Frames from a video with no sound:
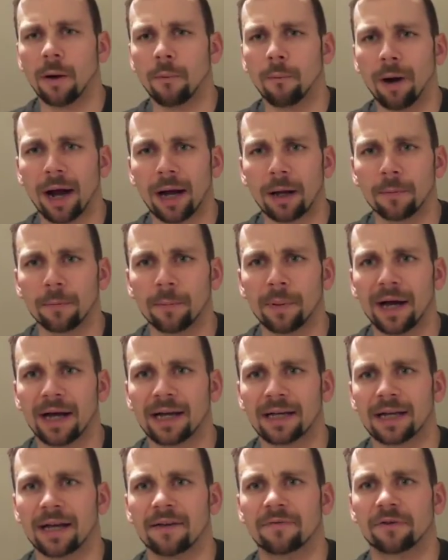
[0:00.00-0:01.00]
A while
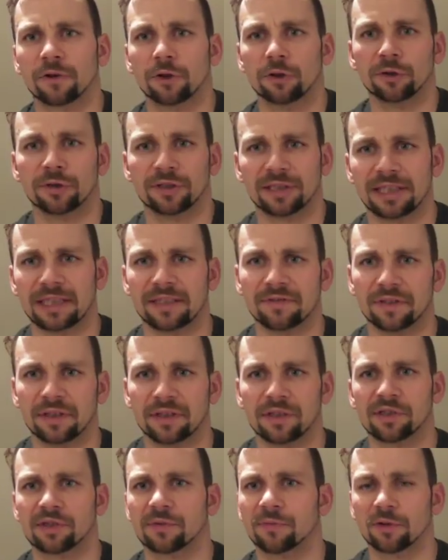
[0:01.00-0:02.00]
back I've heard on
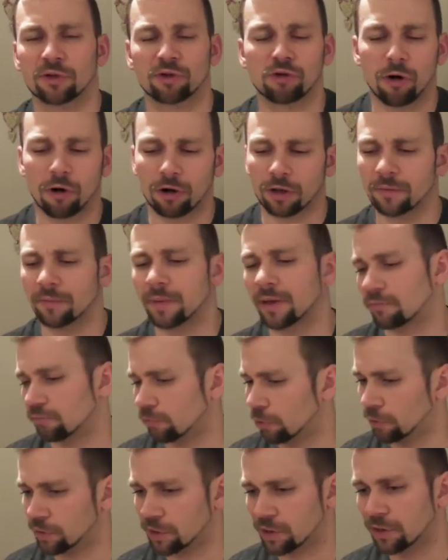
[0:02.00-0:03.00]
TV someone talking about
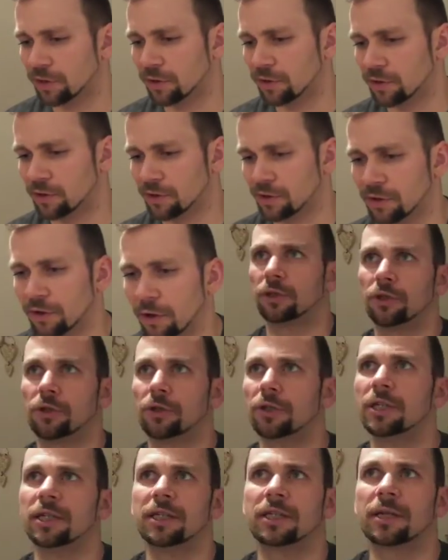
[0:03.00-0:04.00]
roast dinners and you
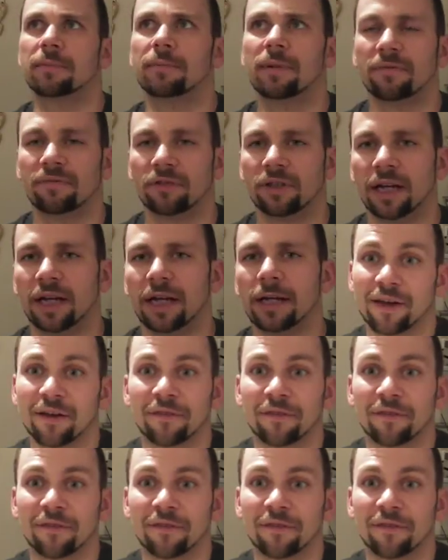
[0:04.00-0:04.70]
couldn't eat them every day.